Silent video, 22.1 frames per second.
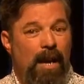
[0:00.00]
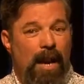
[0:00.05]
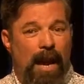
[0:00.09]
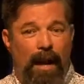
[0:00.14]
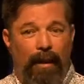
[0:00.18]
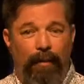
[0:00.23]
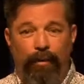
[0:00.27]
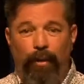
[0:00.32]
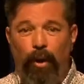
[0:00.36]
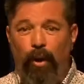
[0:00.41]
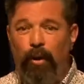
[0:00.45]

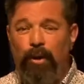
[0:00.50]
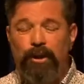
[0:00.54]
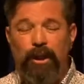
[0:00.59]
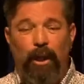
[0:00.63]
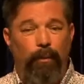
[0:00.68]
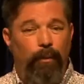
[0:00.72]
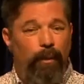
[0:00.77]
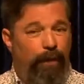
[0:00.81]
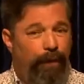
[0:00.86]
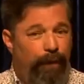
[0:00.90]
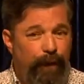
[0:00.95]
And those
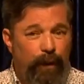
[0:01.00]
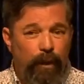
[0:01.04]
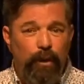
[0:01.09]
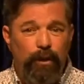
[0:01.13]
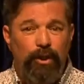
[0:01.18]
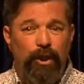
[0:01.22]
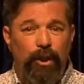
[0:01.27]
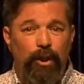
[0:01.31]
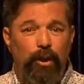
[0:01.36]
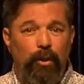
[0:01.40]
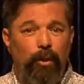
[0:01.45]
that refuse
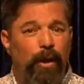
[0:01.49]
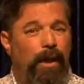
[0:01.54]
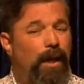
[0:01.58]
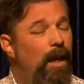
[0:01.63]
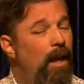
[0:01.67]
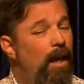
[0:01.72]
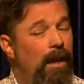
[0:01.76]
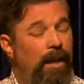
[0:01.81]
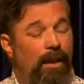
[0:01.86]
to do it,